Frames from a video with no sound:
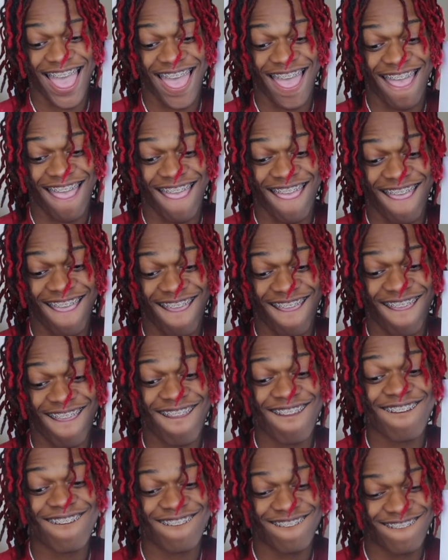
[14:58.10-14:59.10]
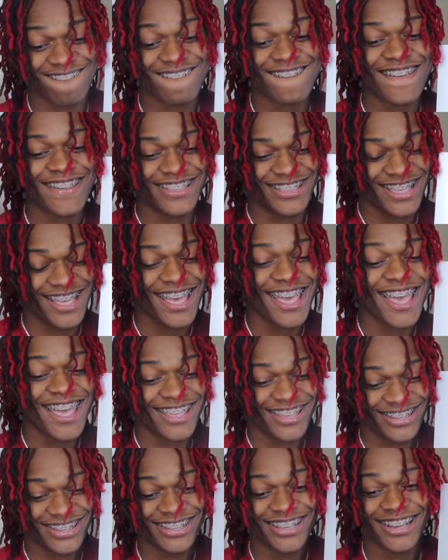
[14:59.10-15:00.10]
Yeah.
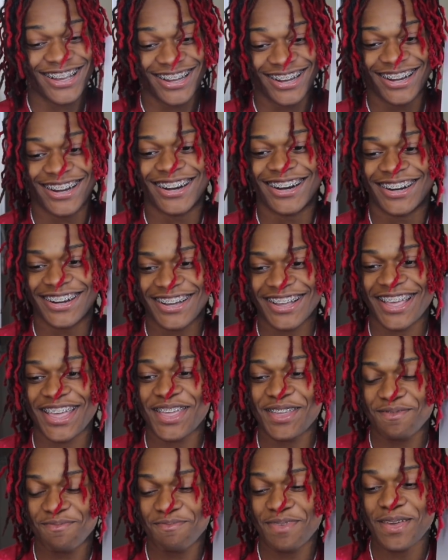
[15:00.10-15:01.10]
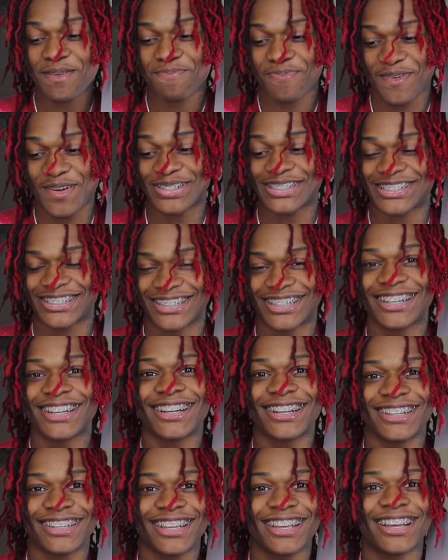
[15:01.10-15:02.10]
Yeah. Hey, big pressure.
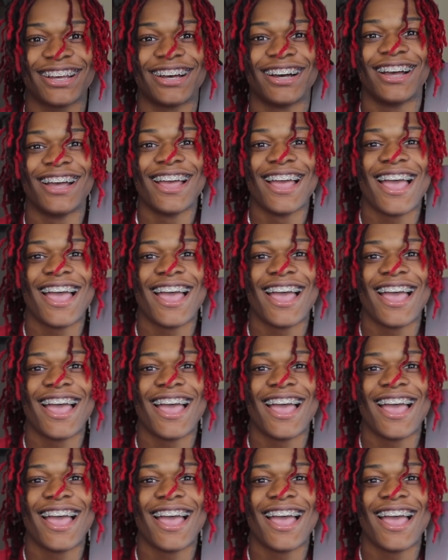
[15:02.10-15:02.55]
Yeah.